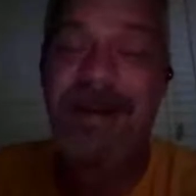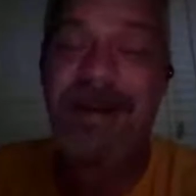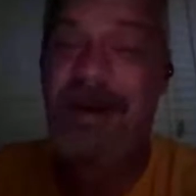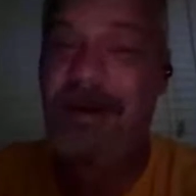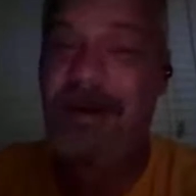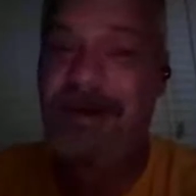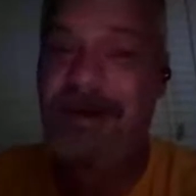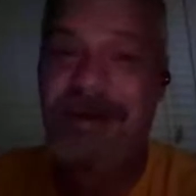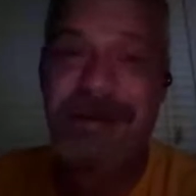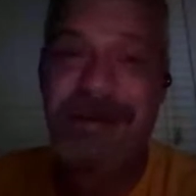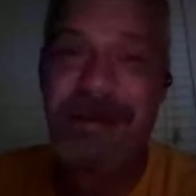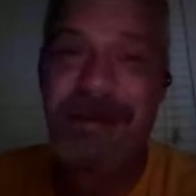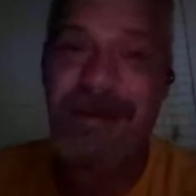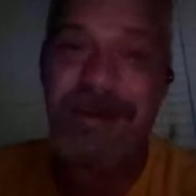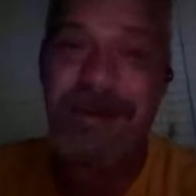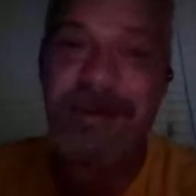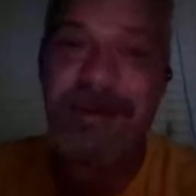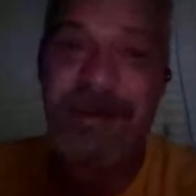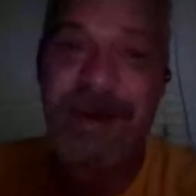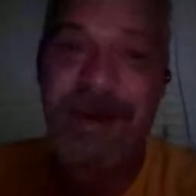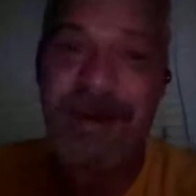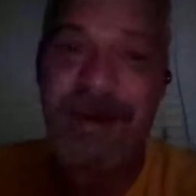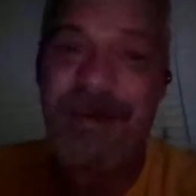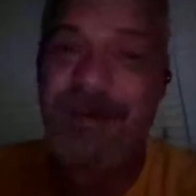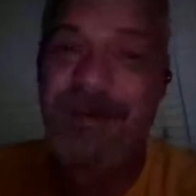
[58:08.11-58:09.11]
Oh, he talks
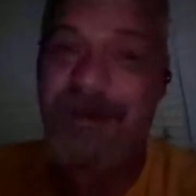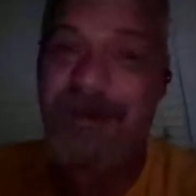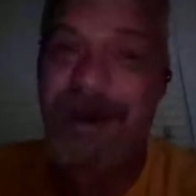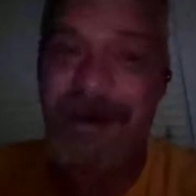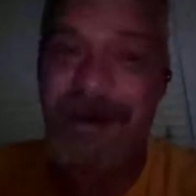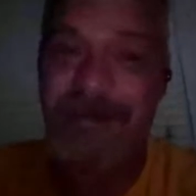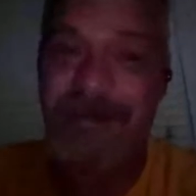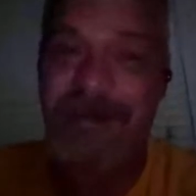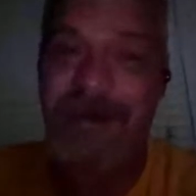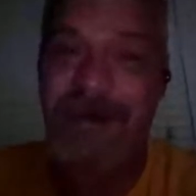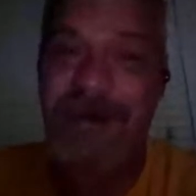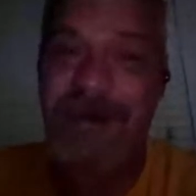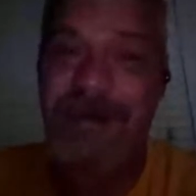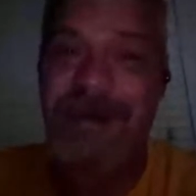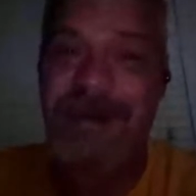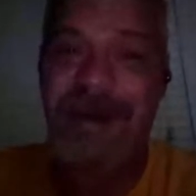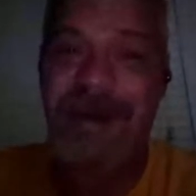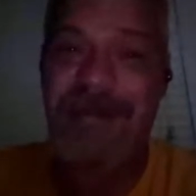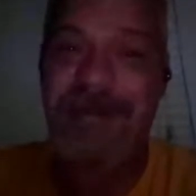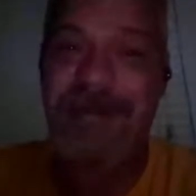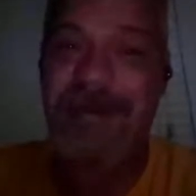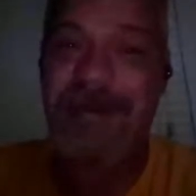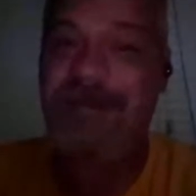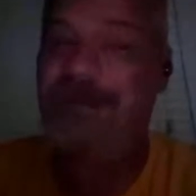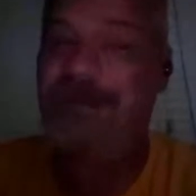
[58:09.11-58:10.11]
about his wife all the
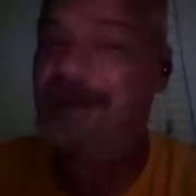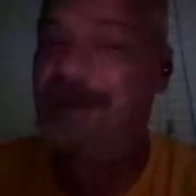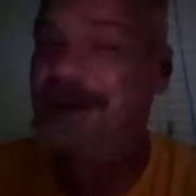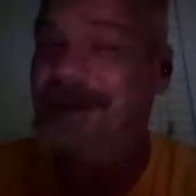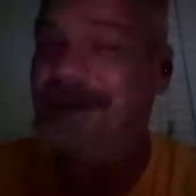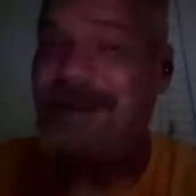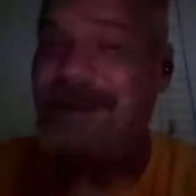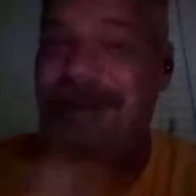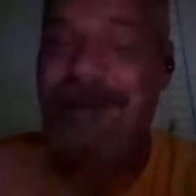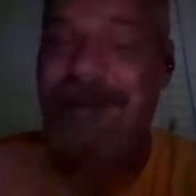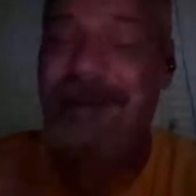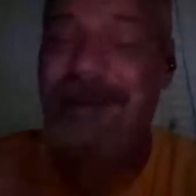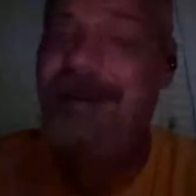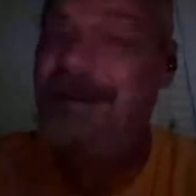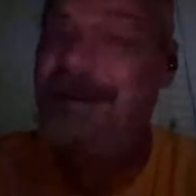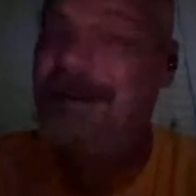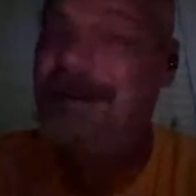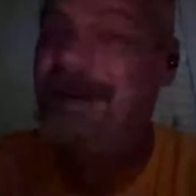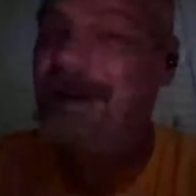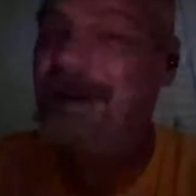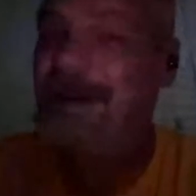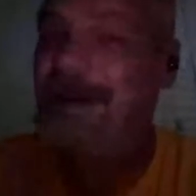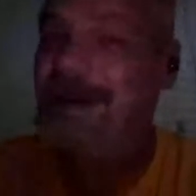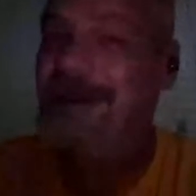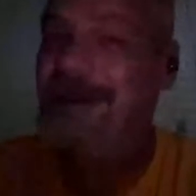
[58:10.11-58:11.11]
time, but he's sitting here
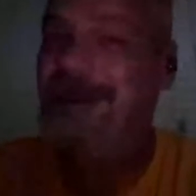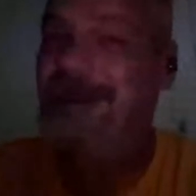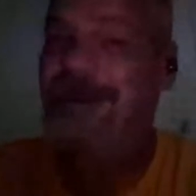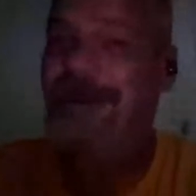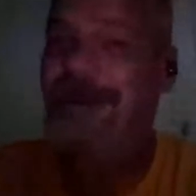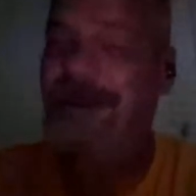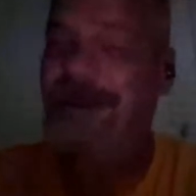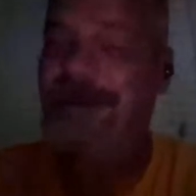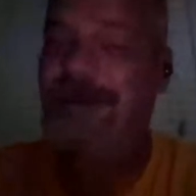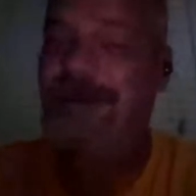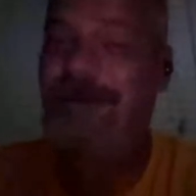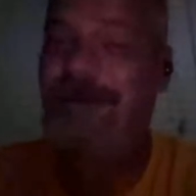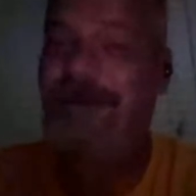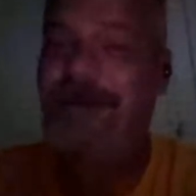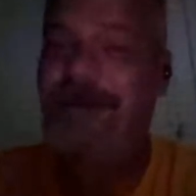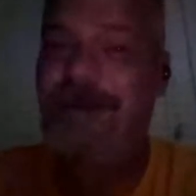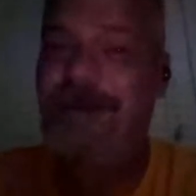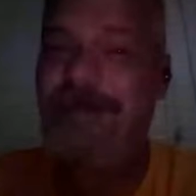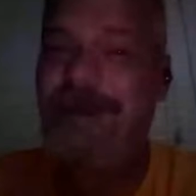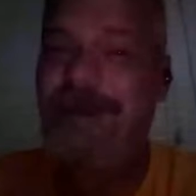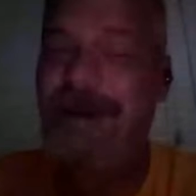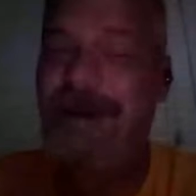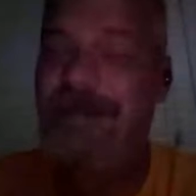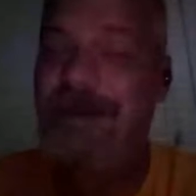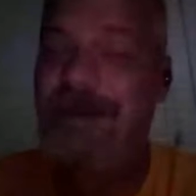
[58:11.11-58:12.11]
steadily trolling for
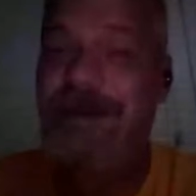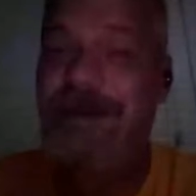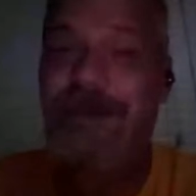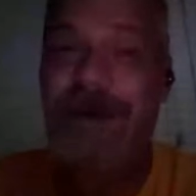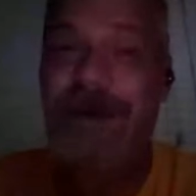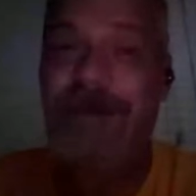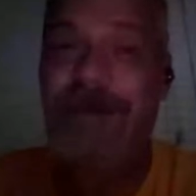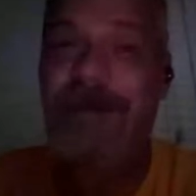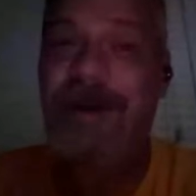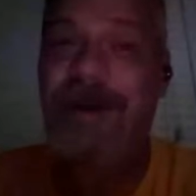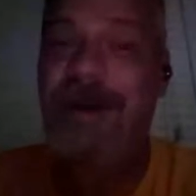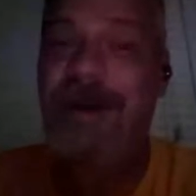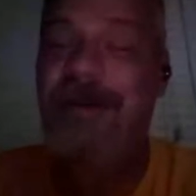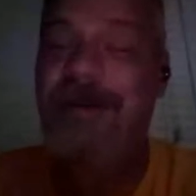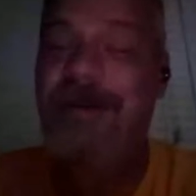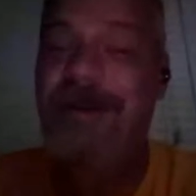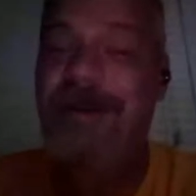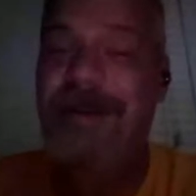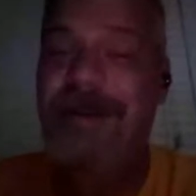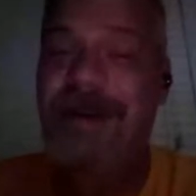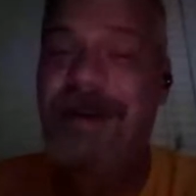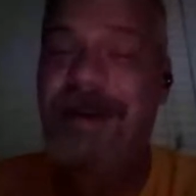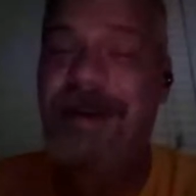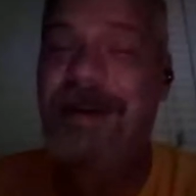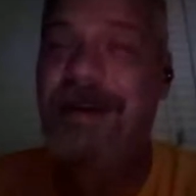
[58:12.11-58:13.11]
women. I mean, whenever he
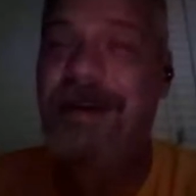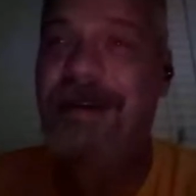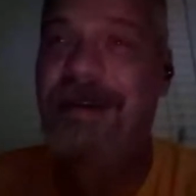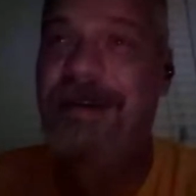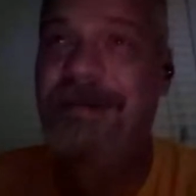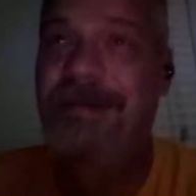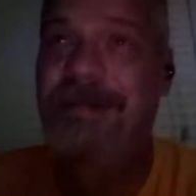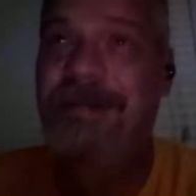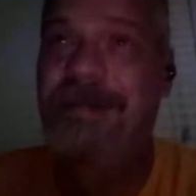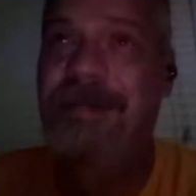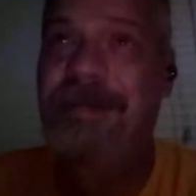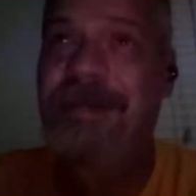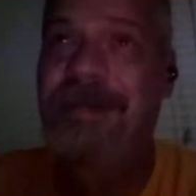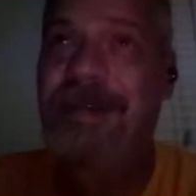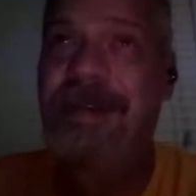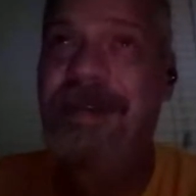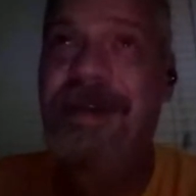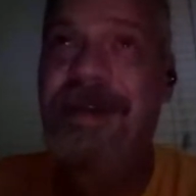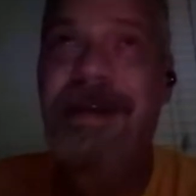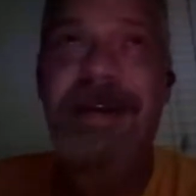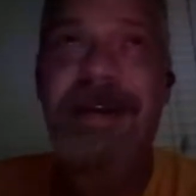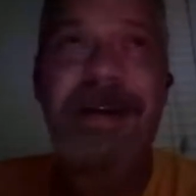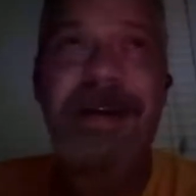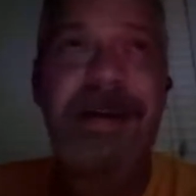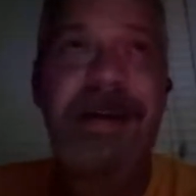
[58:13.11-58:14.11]
was
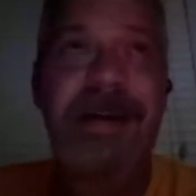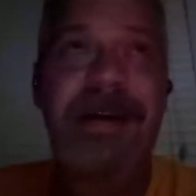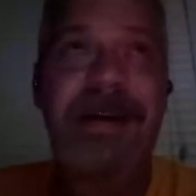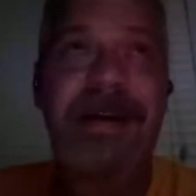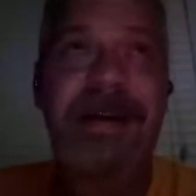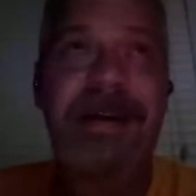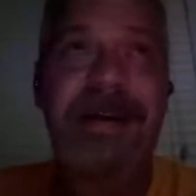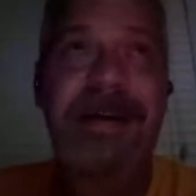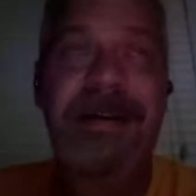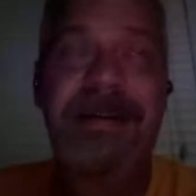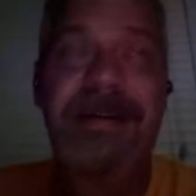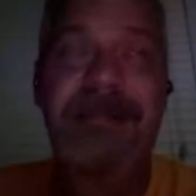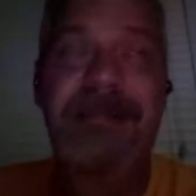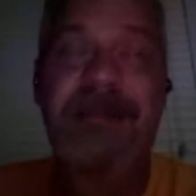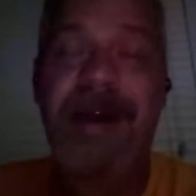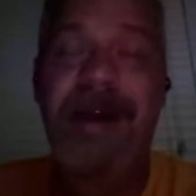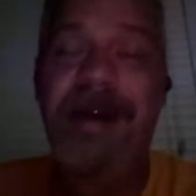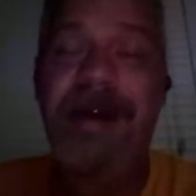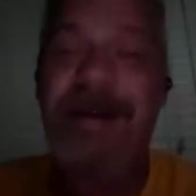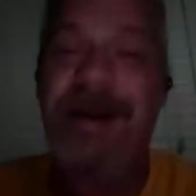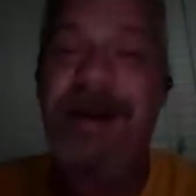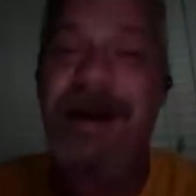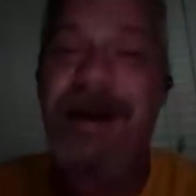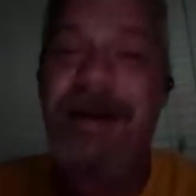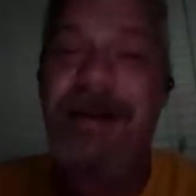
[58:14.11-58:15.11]

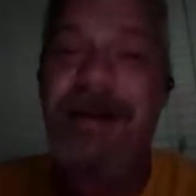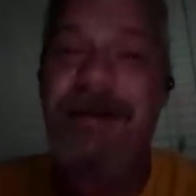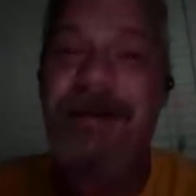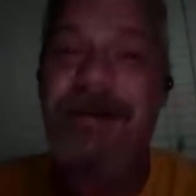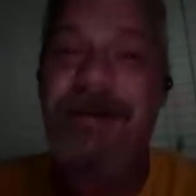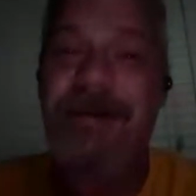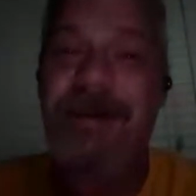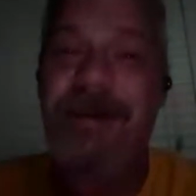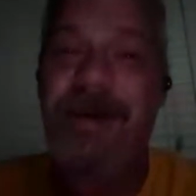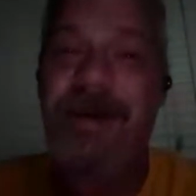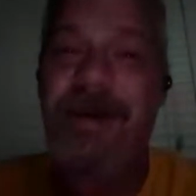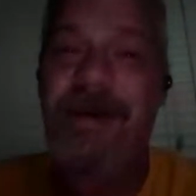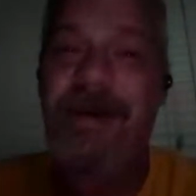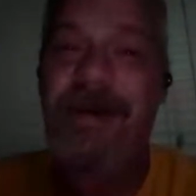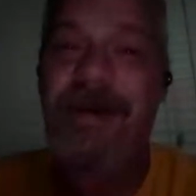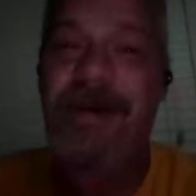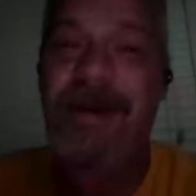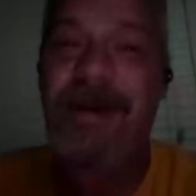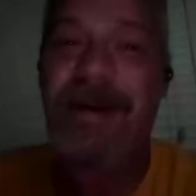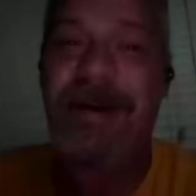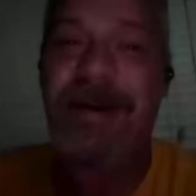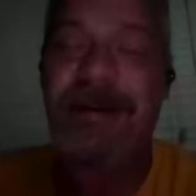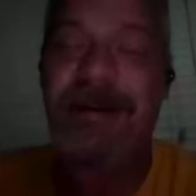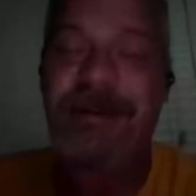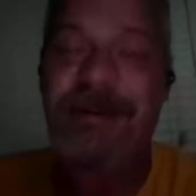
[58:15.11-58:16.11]
white knighting
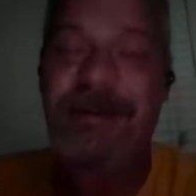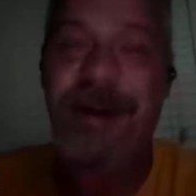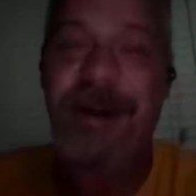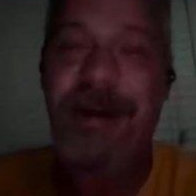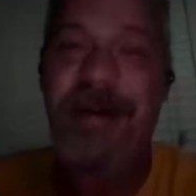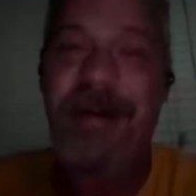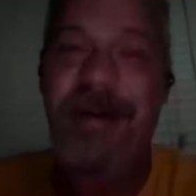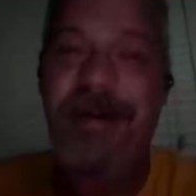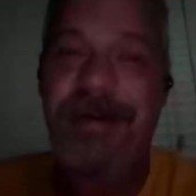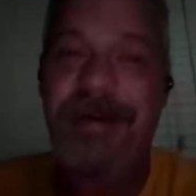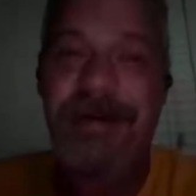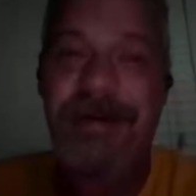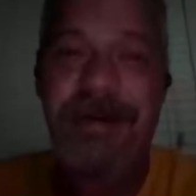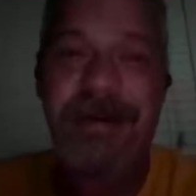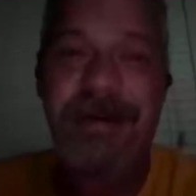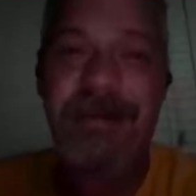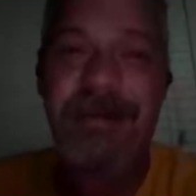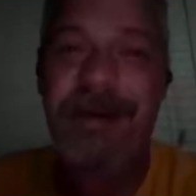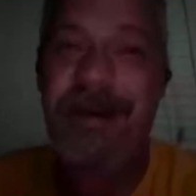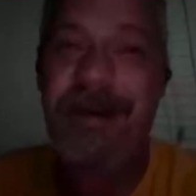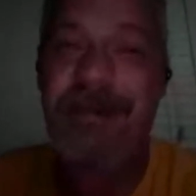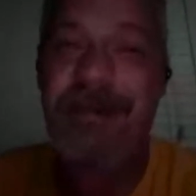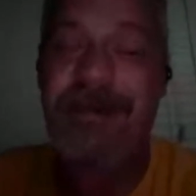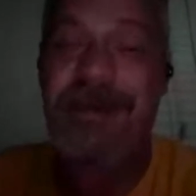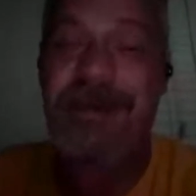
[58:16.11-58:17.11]
for Sharon, I
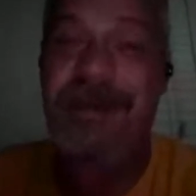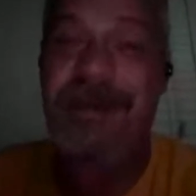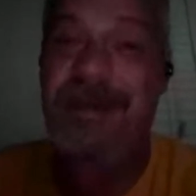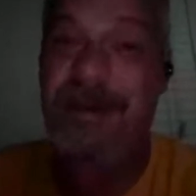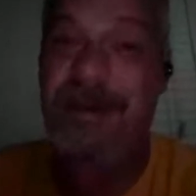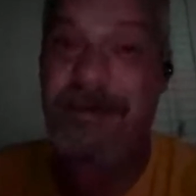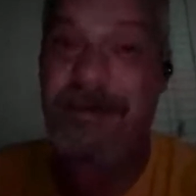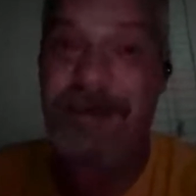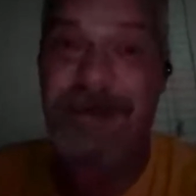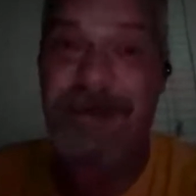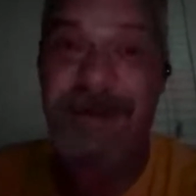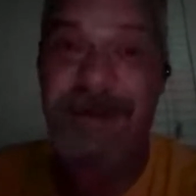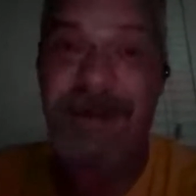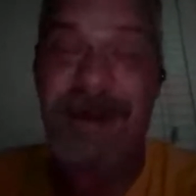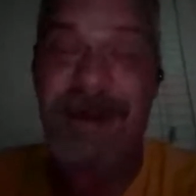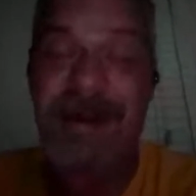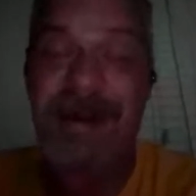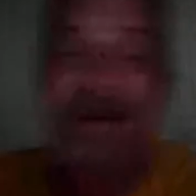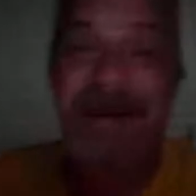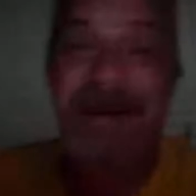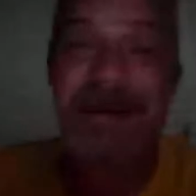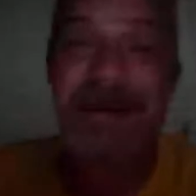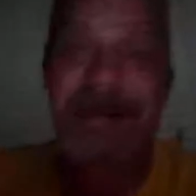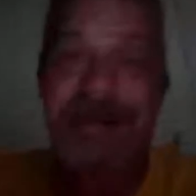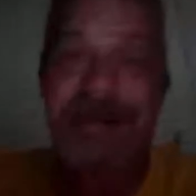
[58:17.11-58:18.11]
mean, it was
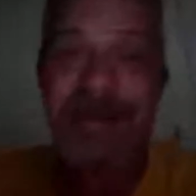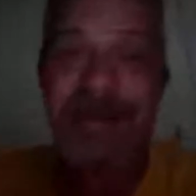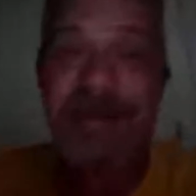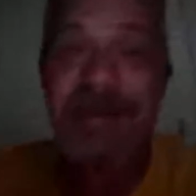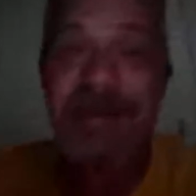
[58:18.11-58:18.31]
sad.